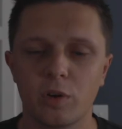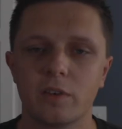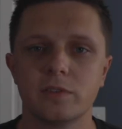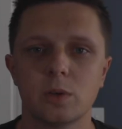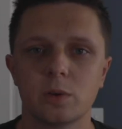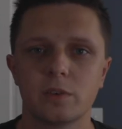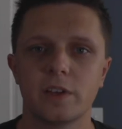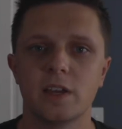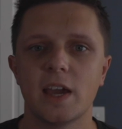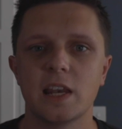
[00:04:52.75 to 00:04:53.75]
product
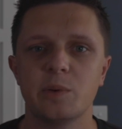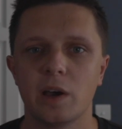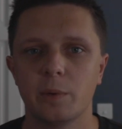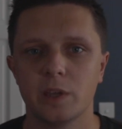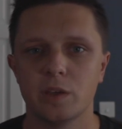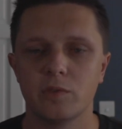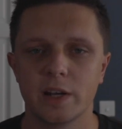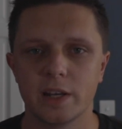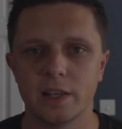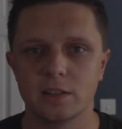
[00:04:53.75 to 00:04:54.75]
photography, anywhere where you
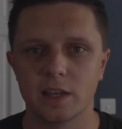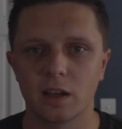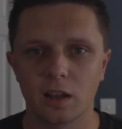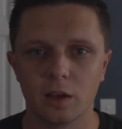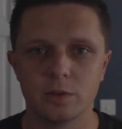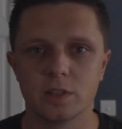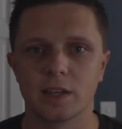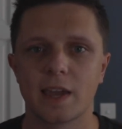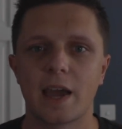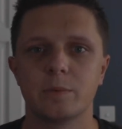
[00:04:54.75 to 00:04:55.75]
really need to get close
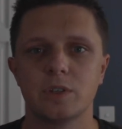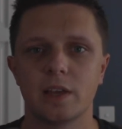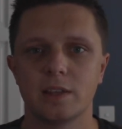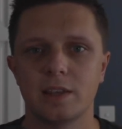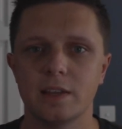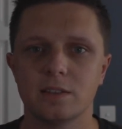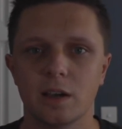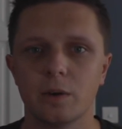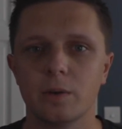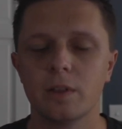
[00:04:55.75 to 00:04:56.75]
and capture that
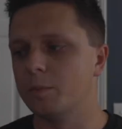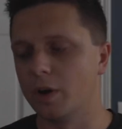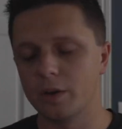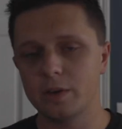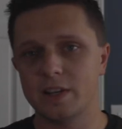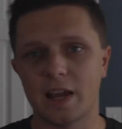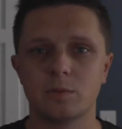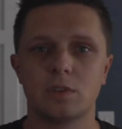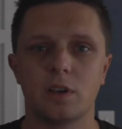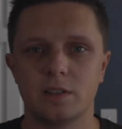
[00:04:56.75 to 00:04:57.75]
detail. My only
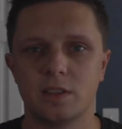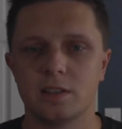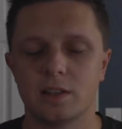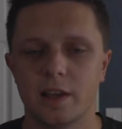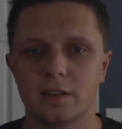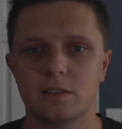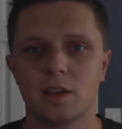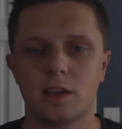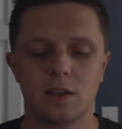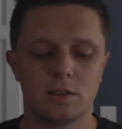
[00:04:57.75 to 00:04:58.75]
downside to this lens
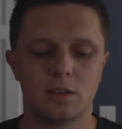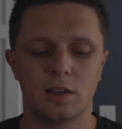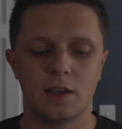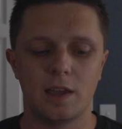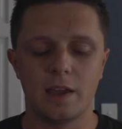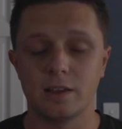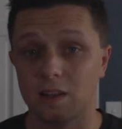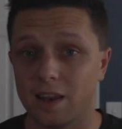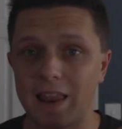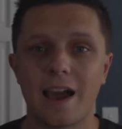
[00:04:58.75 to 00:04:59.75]
is
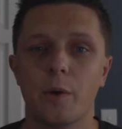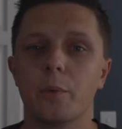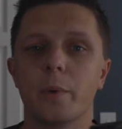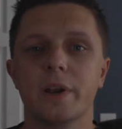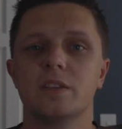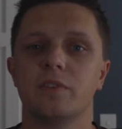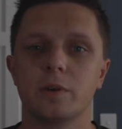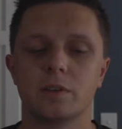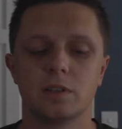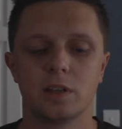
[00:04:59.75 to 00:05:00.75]
it's loud when it's
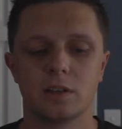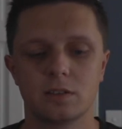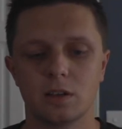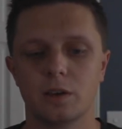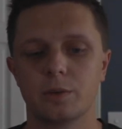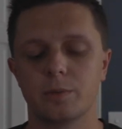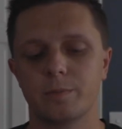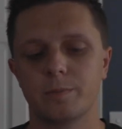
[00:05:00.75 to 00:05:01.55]
focusing. So